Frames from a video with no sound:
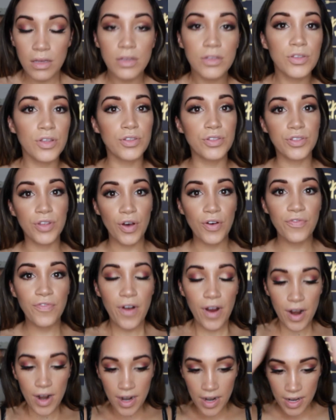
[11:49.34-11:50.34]
So
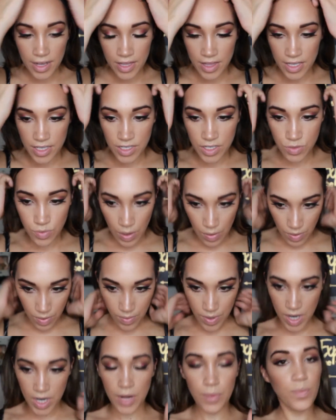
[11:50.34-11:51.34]
far, this is what we're
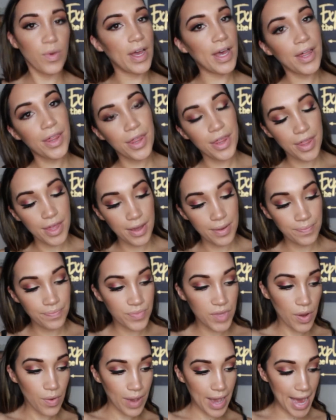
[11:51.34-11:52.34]
working with.
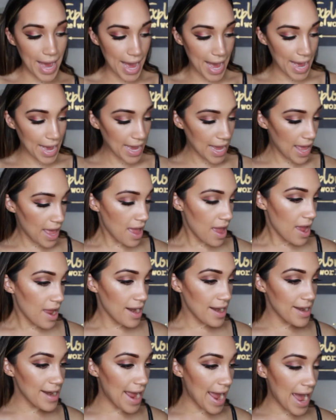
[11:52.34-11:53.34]
Okay.
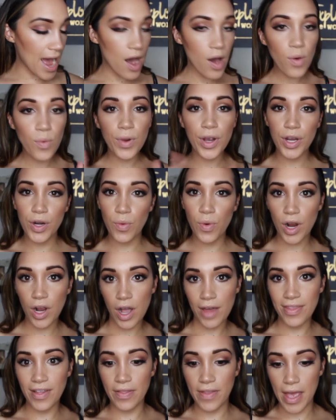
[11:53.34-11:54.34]
Now we're gonna
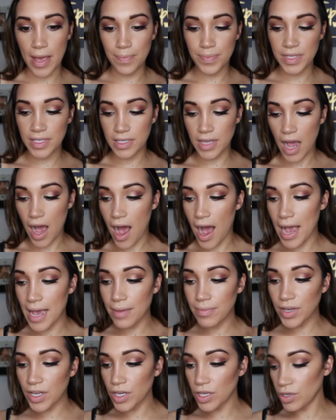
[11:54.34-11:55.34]
work on the lips. I
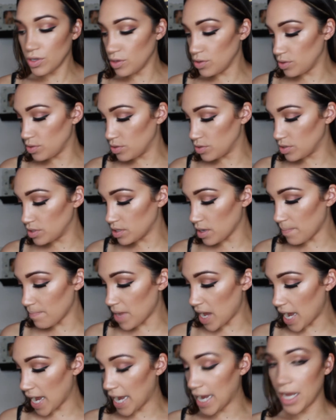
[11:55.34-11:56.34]
am gonna use
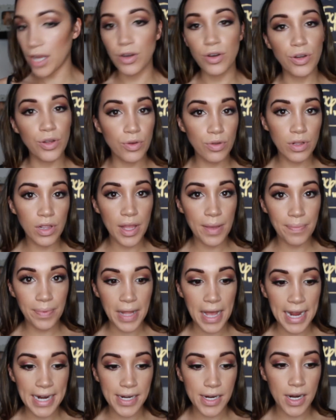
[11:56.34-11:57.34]
my nude lip
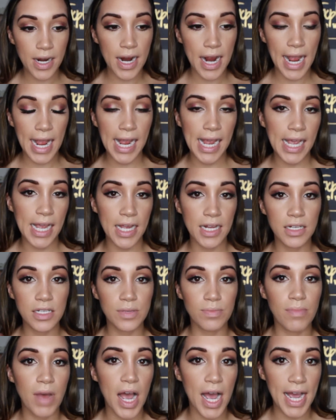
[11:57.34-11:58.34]
liner
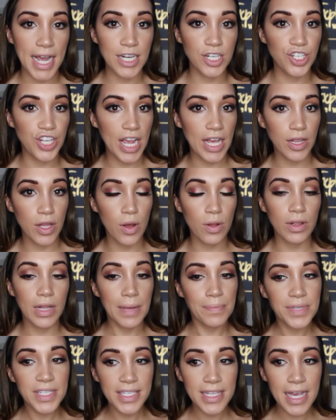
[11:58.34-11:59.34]
and my JLo
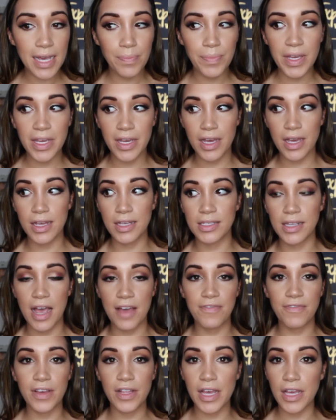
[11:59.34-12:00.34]
lipstick because
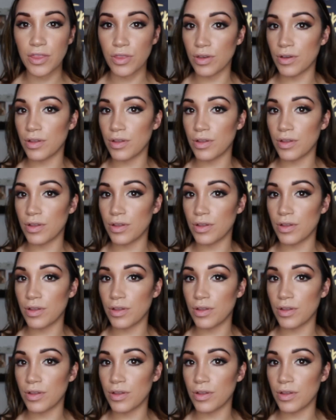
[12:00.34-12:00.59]
I feel like